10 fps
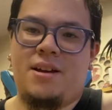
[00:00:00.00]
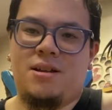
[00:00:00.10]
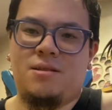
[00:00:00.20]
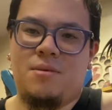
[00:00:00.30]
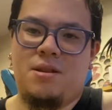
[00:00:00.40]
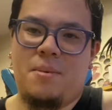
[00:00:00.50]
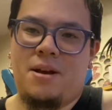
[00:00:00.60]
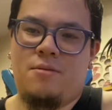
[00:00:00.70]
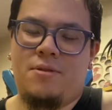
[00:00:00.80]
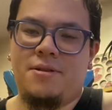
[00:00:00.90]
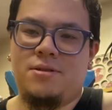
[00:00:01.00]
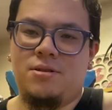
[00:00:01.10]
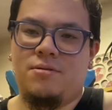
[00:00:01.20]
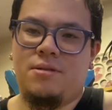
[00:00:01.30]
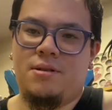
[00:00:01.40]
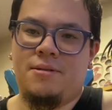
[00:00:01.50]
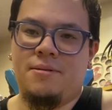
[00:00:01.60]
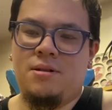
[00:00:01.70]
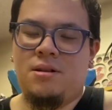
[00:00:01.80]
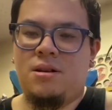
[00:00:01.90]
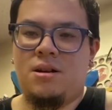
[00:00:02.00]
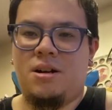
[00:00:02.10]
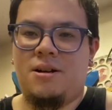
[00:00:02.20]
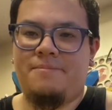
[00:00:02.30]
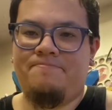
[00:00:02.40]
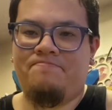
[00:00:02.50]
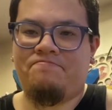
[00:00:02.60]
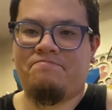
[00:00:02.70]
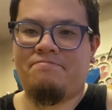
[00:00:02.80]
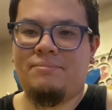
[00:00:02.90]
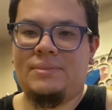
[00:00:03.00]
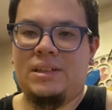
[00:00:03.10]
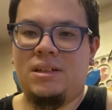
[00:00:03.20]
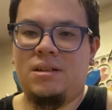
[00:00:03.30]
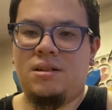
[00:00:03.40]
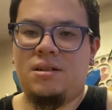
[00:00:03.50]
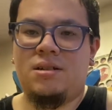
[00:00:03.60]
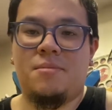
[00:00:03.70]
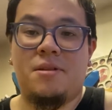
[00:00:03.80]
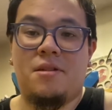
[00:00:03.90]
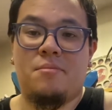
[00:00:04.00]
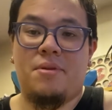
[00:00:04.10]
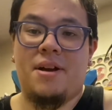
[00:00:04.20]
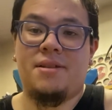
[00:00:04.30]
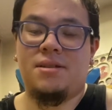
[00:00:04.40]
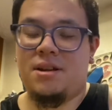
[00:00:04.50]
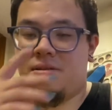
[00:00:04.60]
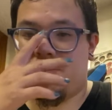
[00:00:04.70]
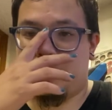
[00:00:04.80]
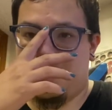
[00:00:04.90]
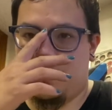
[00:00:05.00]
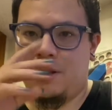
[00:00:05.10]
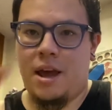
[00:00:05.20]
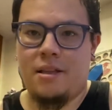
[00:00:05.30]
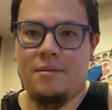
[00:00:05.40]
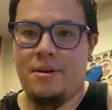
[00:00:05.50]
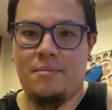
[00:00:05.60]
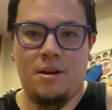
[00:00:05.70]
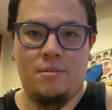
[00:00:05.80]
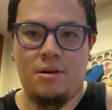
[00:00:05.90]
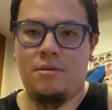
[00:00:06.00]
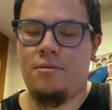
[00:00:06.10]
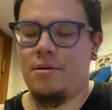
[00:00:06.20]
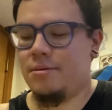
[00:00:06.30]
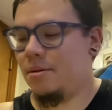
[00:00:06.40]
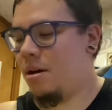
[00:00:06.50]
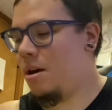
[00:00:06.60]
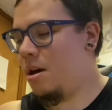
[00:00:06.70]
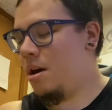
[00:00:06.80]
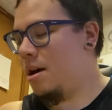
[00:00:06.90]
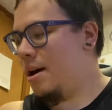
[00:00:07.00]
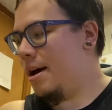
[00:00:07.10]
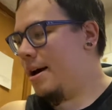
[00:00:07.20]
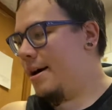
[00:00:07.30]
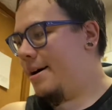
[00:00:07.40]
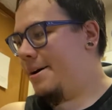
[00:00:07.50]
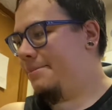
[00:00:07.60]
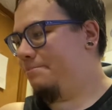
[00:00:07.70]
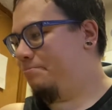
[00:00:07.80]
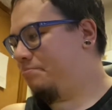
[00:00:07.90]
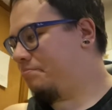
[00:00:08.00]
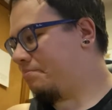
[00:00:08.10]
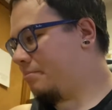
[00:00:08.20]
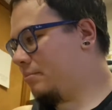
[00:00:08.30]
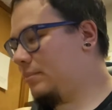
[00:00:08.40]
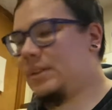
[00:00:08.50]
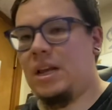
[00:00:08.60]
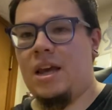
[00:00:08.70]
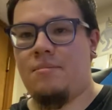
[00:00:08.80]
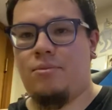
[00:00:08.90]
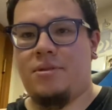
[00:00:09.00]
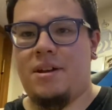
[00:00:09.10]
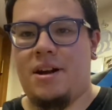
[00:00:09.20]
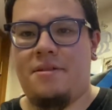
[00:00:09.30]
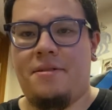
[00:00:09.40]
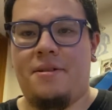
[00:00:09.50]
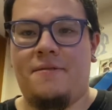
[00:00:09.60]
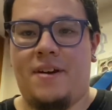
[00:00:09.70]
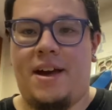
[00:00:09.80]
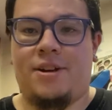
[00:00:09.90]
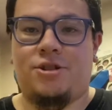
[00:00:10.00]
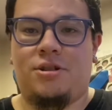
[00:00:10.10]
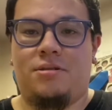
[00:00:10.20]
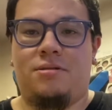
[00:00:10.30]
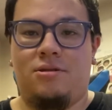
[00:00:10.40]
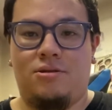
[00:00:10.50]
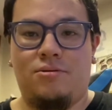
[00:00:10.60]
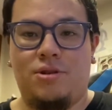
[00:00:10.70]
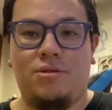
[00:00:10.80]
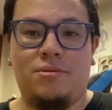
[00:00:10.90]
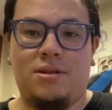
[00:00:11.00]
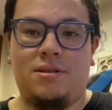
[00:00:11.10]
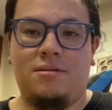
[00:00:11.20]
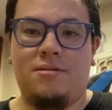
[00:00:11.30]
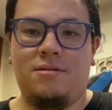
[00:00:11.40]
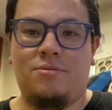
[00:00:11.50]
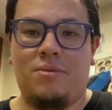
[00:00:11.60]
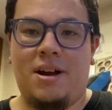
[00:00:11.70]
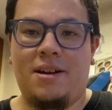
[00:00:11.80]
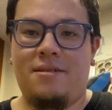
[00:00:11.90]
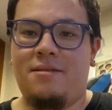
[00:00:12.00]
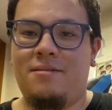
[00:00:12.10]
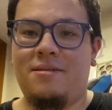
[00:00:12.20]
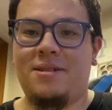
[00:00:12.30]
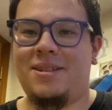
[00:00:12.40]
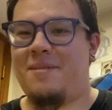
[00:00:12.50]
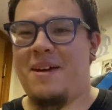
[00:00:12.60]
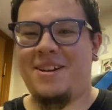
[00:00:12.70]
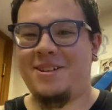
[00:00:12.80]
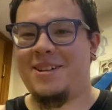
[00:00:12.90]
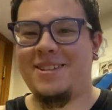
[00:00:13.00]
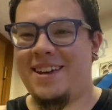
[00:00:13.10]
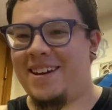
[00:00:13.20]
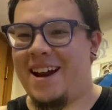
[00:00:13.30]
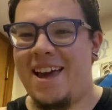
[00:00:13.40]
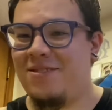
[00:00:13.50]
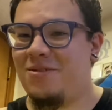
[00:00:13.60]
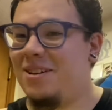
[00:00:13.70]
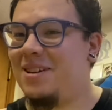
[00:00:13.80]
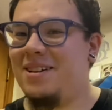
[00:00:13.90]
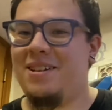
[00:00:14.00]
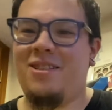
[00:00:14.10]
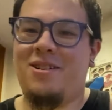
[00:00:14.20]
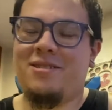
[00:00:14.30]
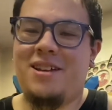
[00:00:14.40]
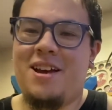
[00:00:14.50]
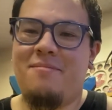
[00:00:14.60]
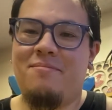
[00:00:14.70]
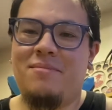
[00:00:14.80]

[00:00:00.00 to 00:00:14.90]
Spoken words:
and get some independent ones, or some of the other brands that I used to Element, maybe, who knows, and put that on there if I actually do use it to ride, because I'm actually excited. I haven't ridden in a long time,